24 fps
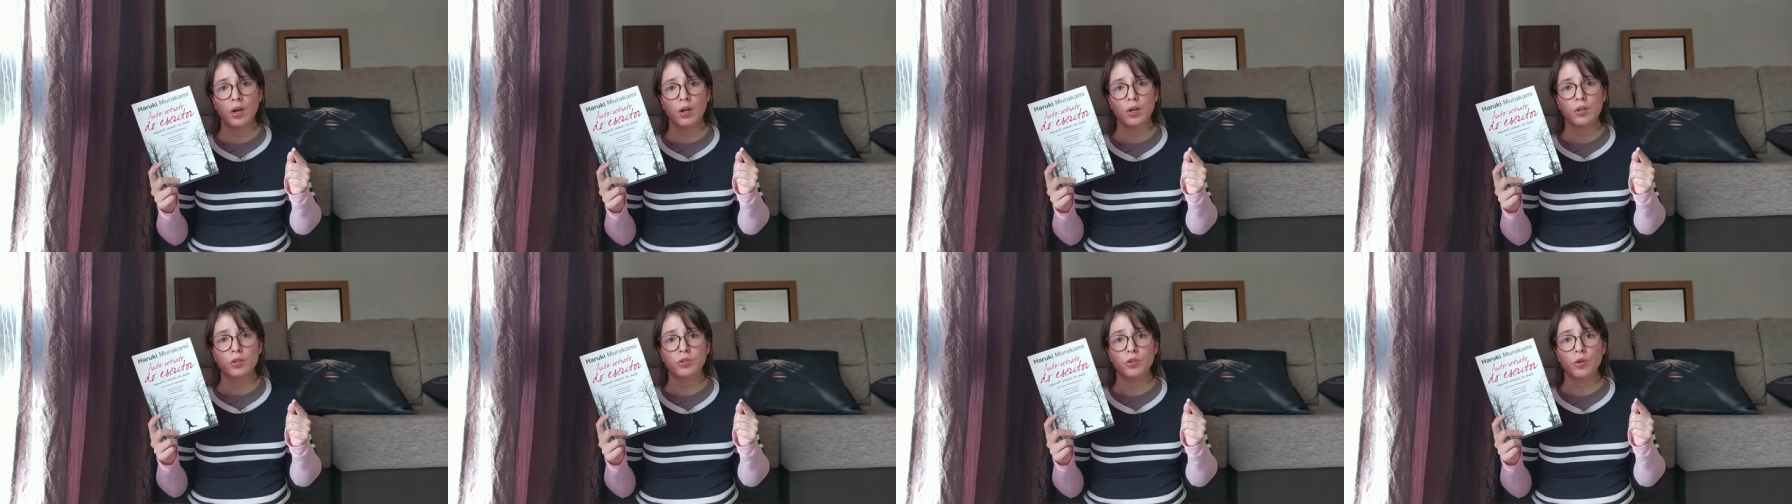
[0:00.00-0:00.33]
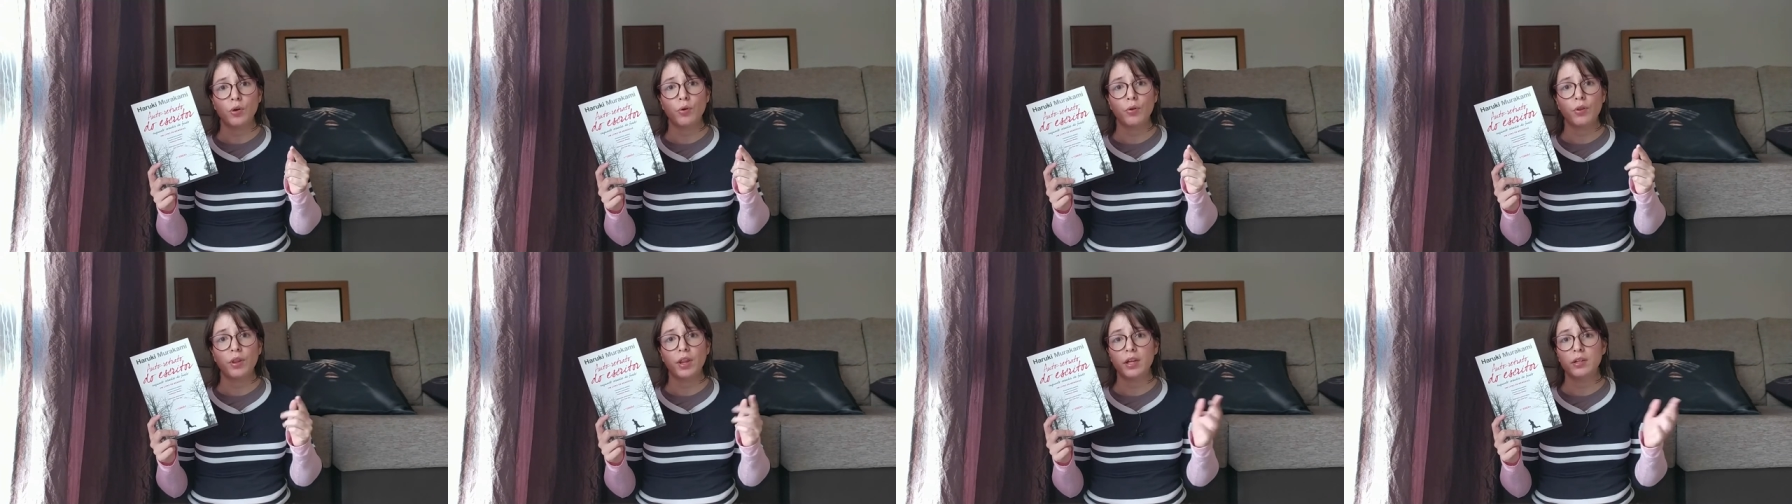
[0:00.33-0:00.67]

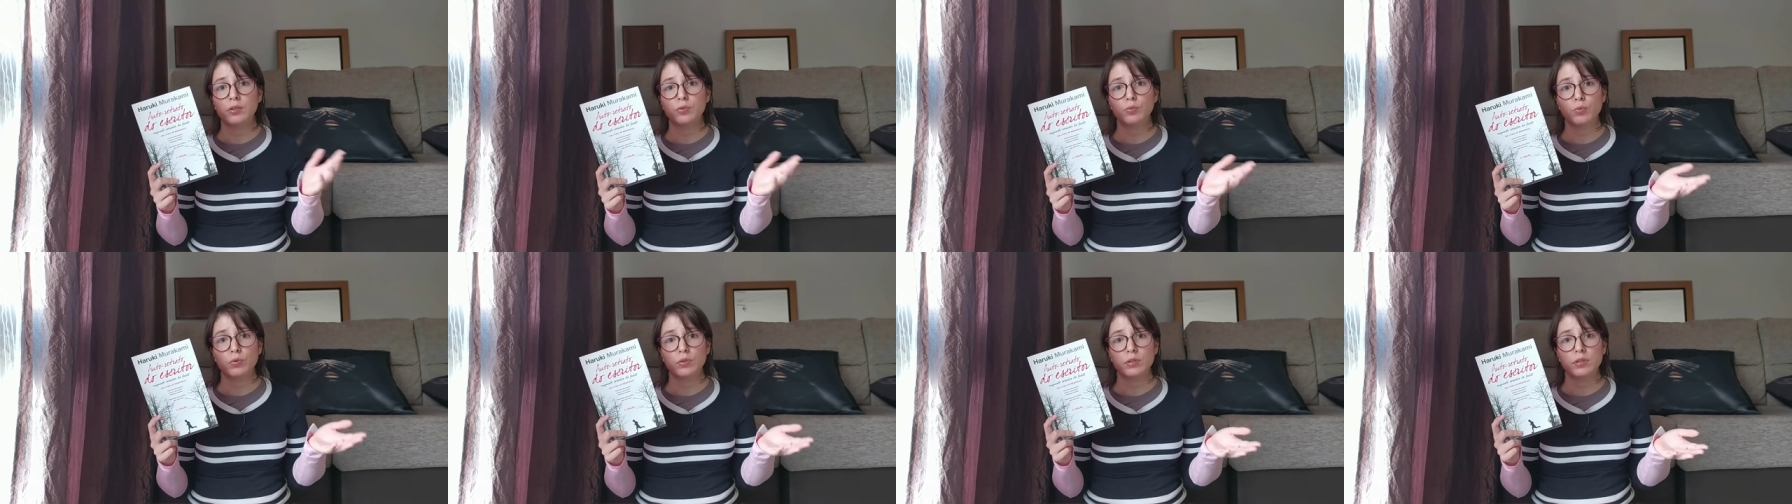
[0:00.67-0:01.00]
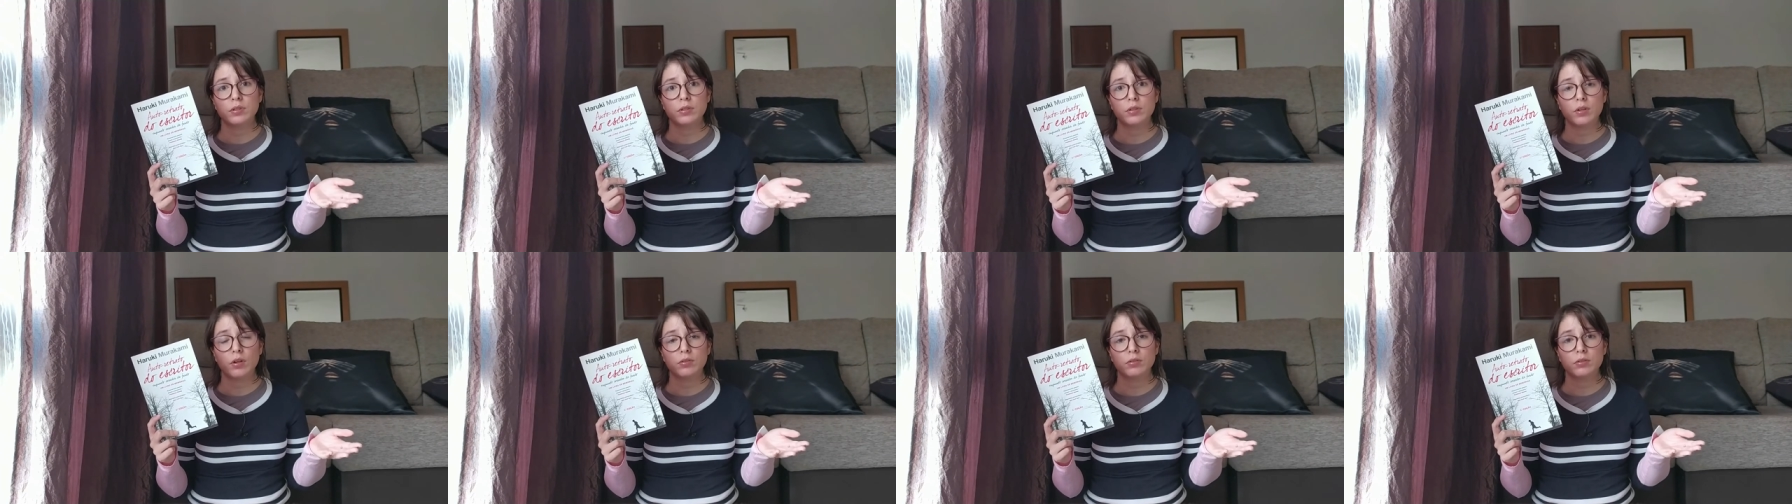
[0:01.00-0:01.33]
so that was
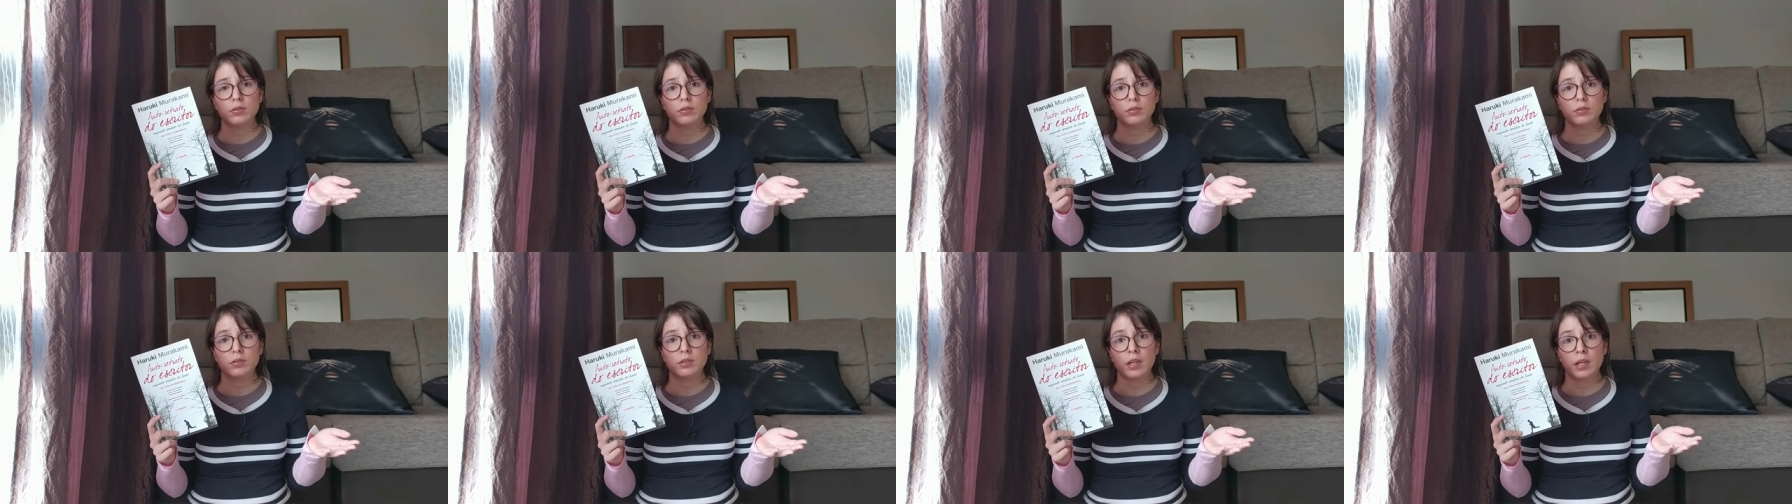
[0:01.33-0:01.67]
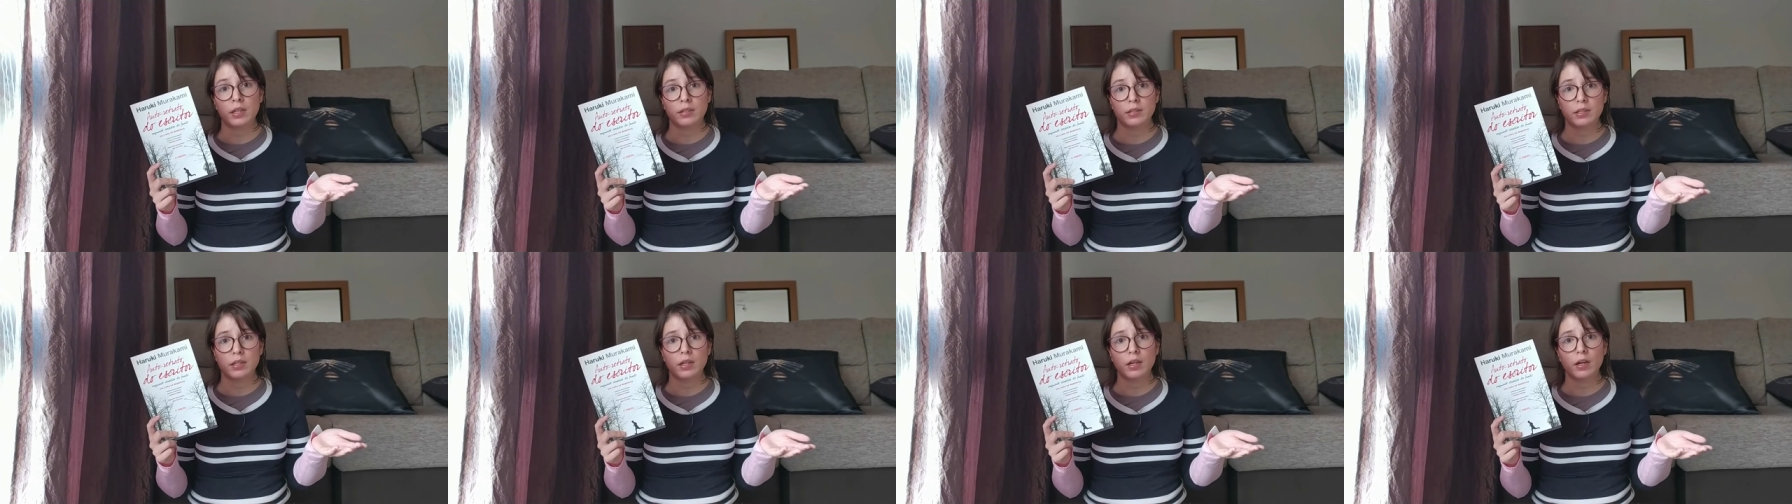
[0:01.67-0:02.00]
not
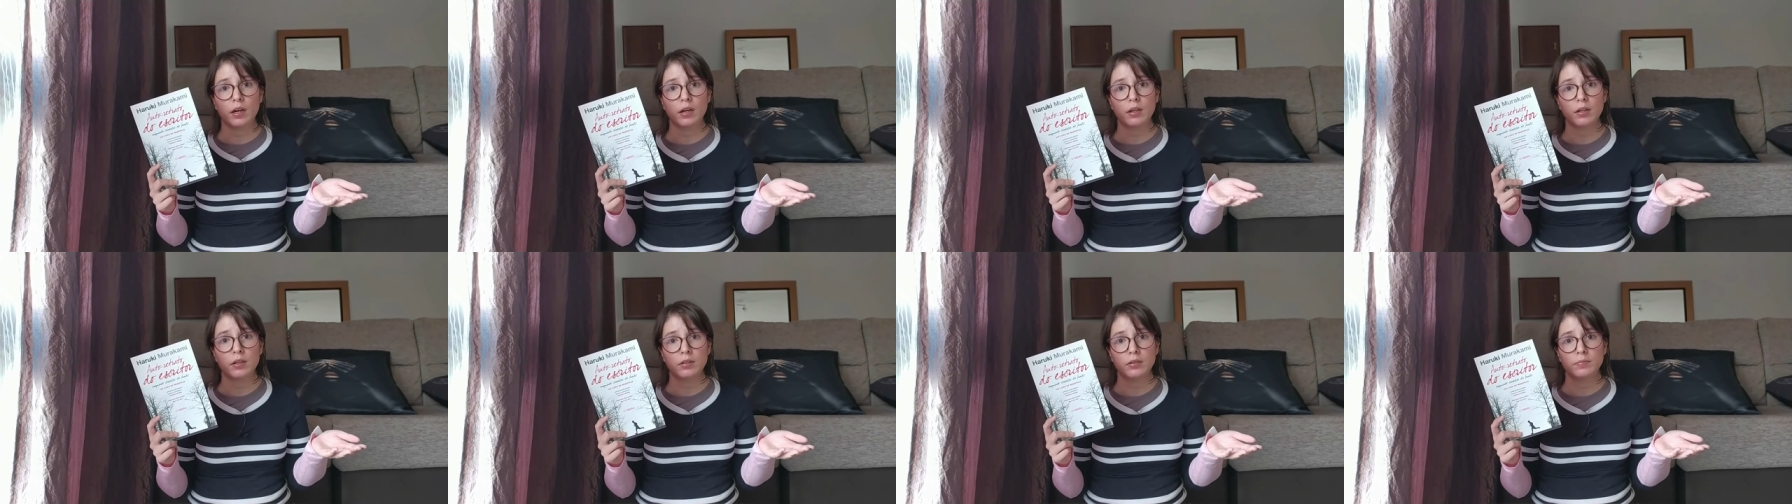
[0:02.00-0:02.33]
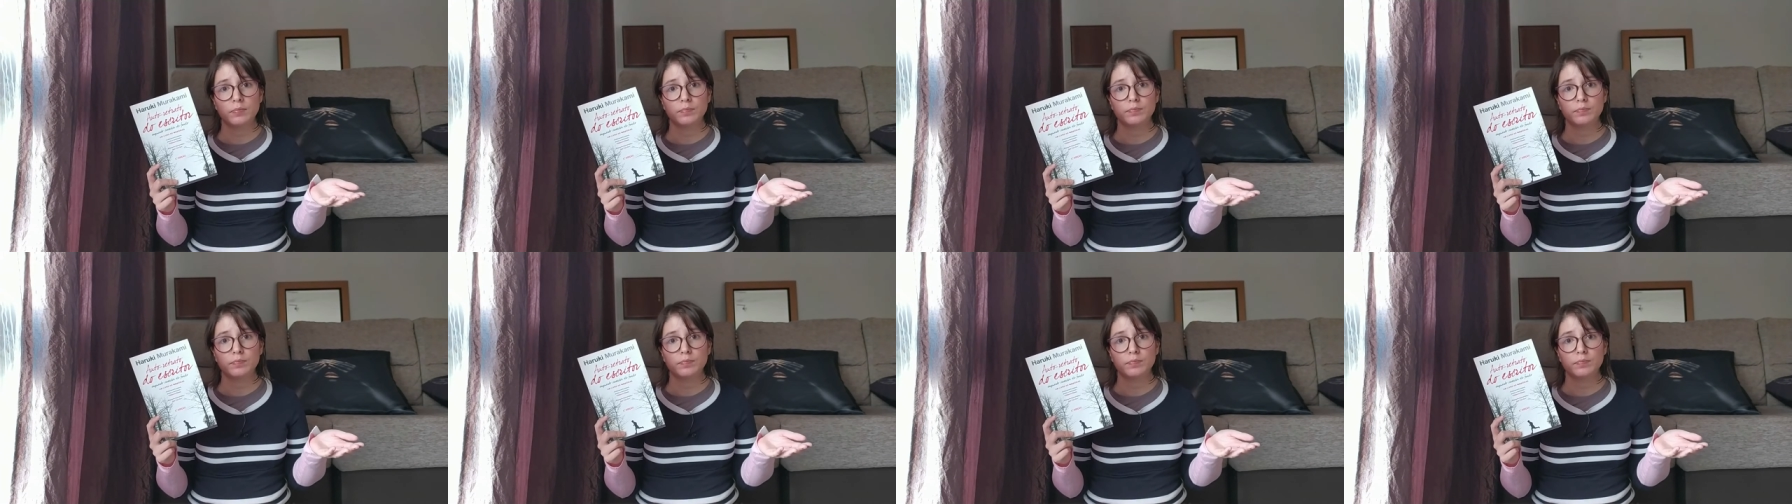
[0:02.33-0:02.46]
that young.